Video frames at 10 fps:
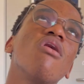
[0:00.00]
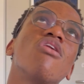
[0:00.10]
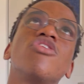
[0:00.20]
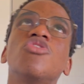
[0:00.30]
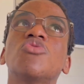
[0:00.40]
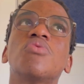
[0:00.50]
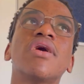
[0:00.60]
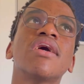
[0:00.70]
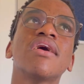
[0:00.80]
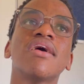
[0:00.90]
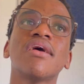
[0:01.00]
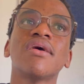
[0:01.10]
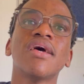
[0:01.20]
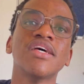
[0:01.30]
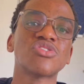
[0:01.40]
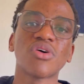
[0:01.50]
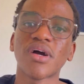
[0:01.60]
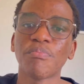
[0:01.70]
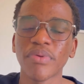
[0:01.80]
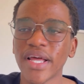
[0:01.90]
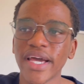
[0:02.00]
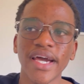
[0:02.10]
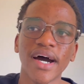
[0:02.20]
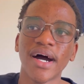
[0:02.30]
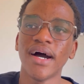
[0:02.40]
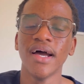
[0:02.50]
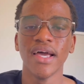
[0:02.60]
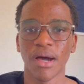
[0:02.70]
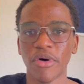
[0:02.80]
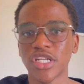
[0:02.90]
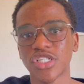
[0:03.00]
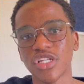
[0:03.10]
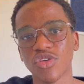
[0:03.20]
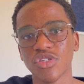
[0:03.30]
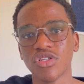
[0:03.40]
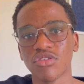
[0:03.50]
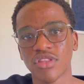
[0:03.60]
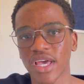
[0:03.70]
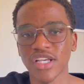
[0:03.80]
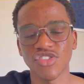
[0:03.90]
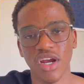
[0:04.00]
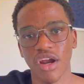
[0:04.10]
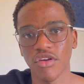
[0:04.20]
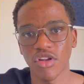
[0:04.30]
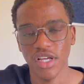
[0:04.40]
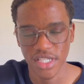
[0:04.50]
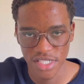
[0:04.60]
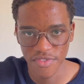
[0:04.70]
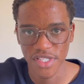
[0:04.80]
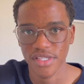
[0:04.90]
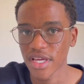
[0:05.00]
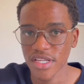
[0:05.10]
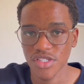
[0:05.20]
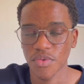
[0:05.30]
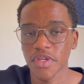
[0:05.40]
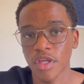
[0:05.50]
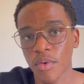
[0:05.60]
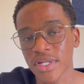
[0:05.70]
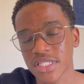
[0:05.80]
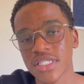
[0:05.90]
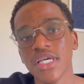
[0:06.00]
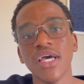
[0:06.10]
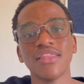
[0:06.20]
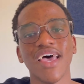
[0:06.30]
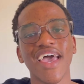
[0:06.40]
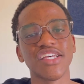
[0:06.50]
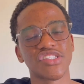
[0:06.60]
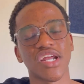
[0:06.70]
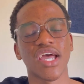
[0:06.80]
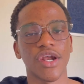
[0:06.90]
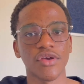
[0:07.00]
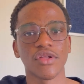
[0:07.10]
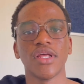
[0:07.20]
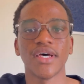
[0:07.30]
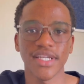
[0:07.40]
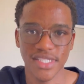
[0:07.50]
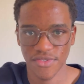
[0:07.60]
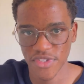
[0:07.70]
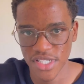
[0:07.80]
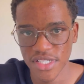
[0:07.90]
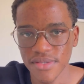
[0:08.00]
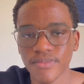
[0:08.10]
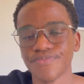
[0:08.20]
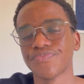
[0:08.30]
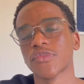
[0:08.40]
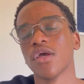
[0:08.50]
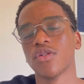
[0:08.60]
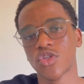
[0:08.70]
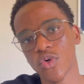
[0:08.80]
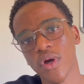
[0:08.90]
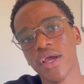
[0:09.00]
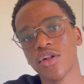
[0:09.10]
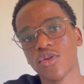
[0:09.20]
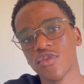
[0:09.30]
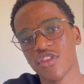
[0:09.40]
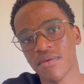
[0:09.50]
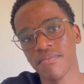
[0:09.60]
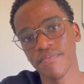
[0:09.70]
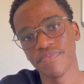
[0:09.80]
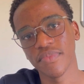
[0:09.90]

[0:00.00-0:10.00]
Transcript: You were a soccer player. I wanted to listen into the extracurricular activity. That is the word that I wanted. The extracurricular activities, do include them.